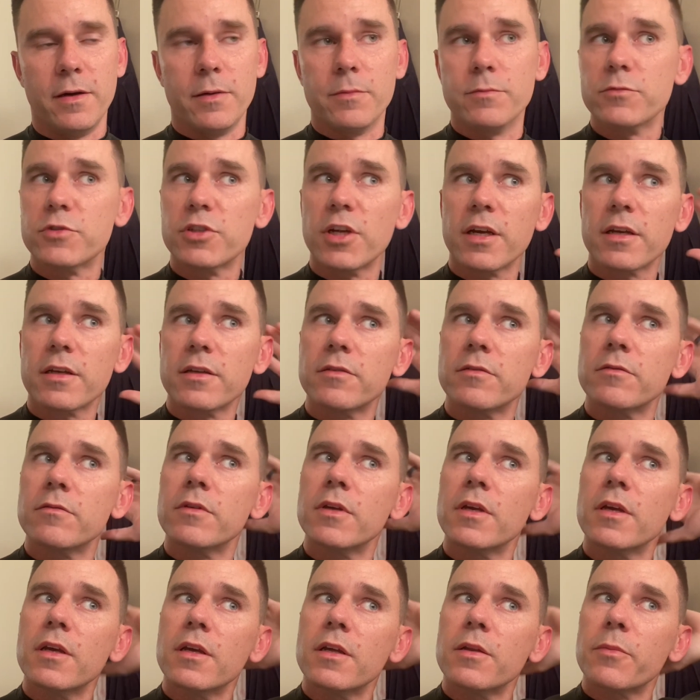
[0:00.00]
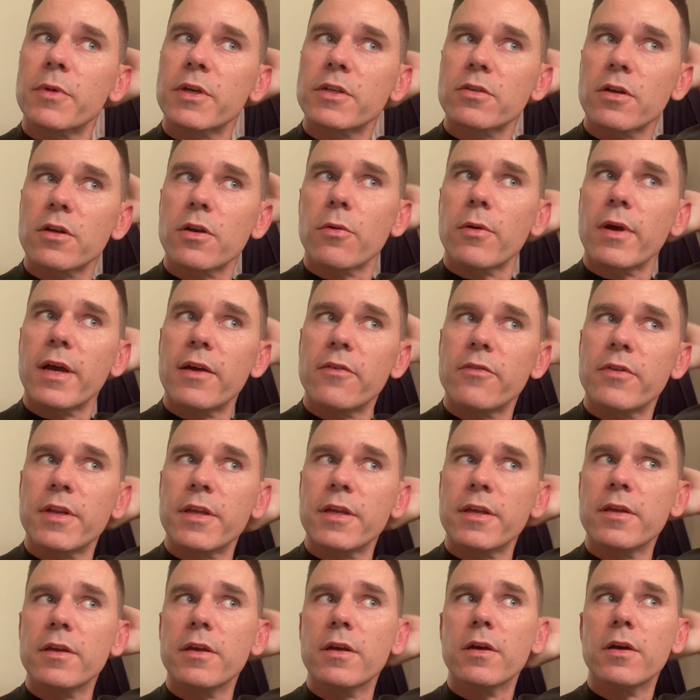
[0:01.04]
checking, make sure I don't have
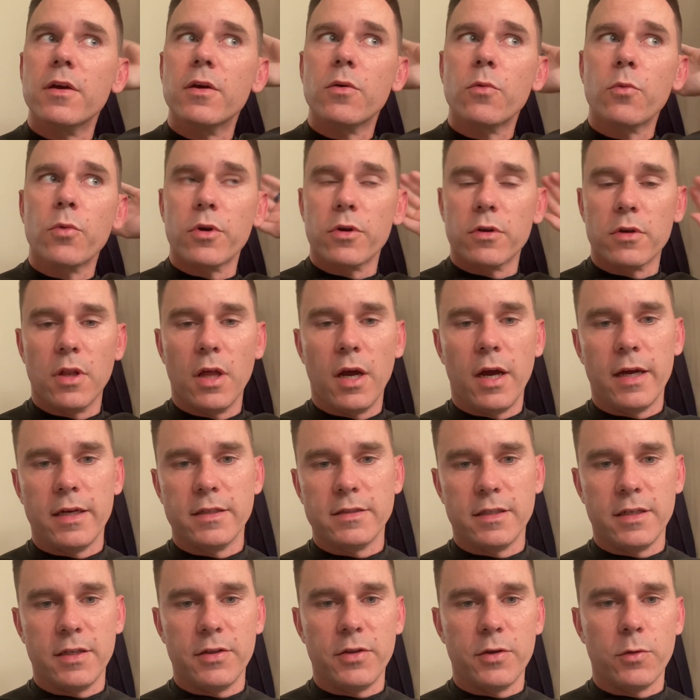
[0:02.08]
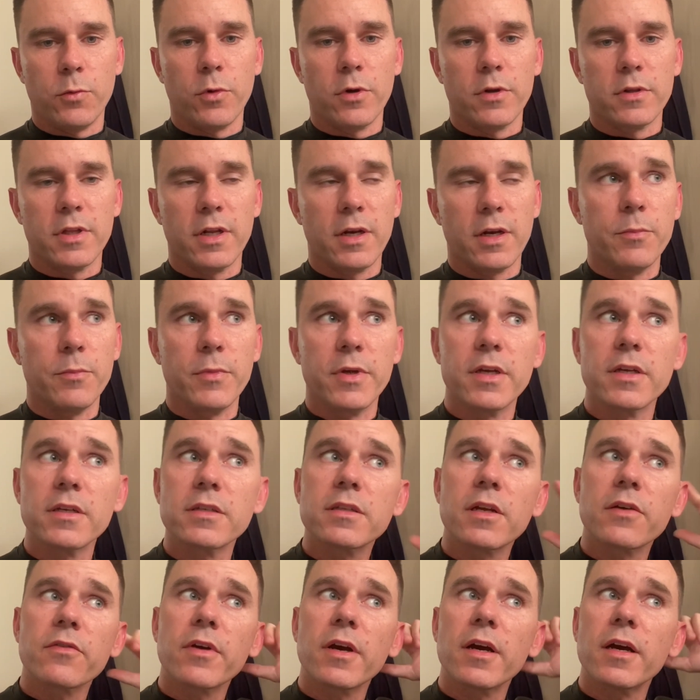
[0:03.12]
any weird lines, anything weird that I missed.
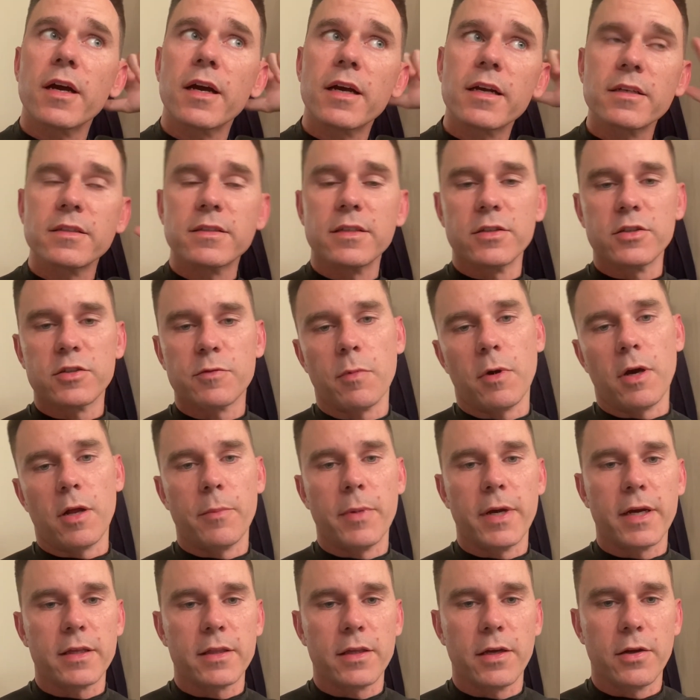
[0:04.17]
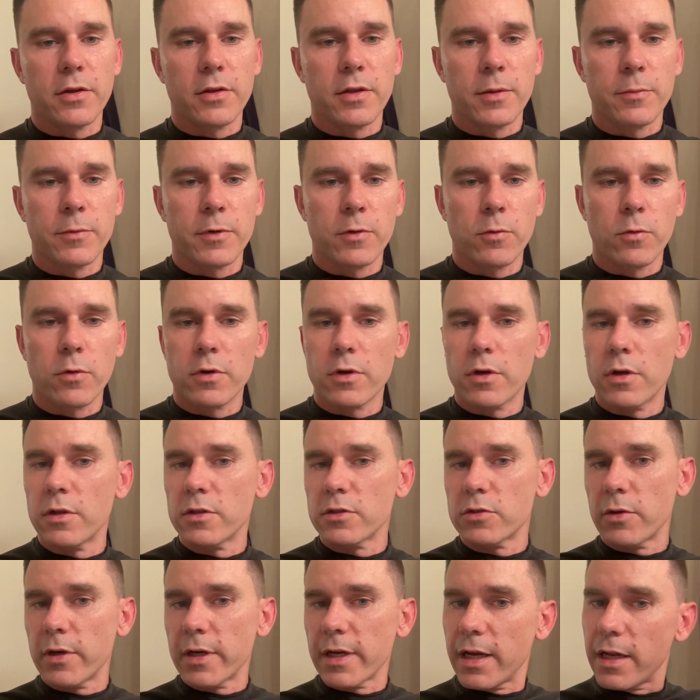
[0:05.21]
I can see a spot back there that I'm going to work on.
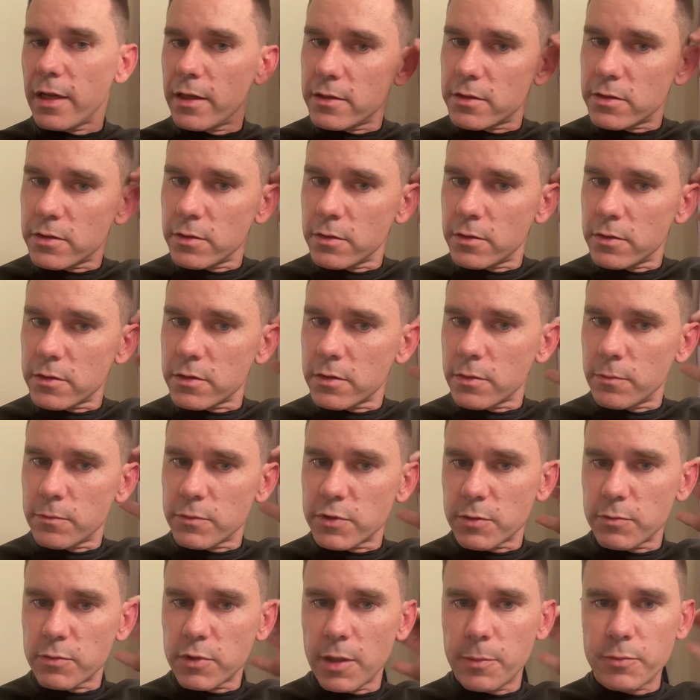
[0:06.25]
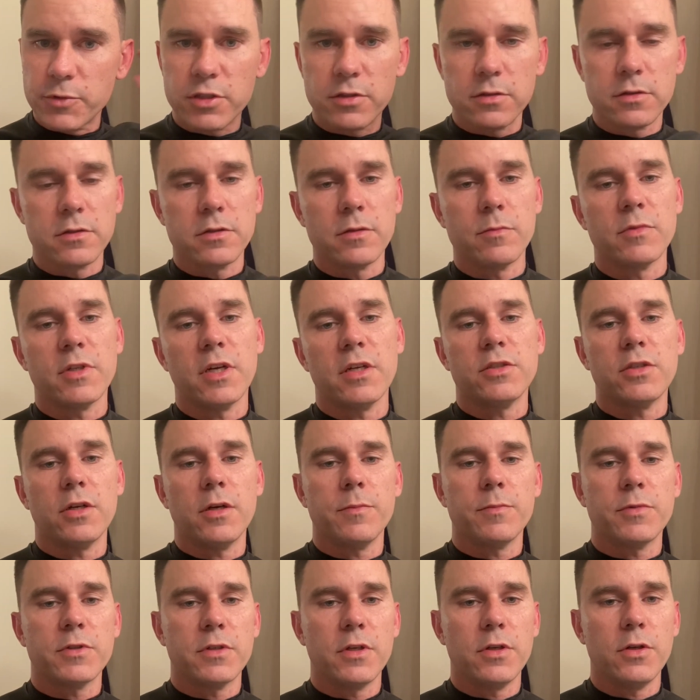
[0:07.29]
So I got some
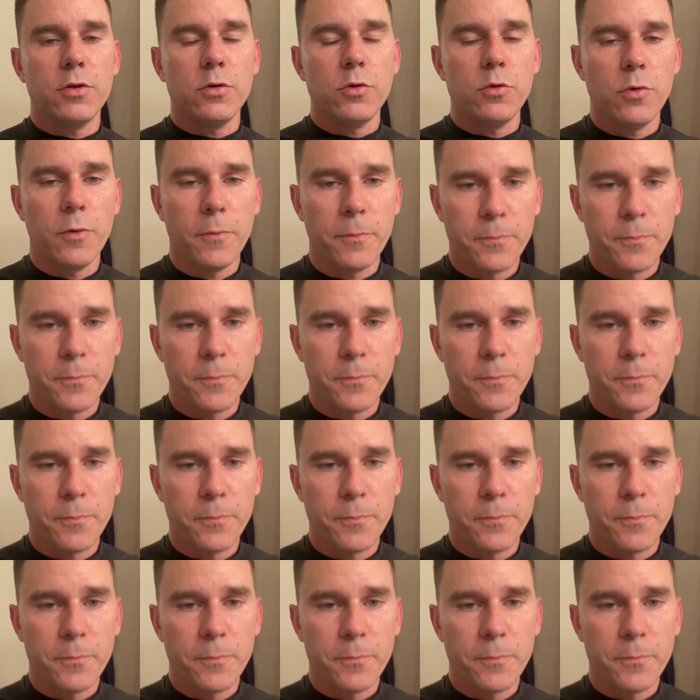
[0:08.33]
touch-ups to do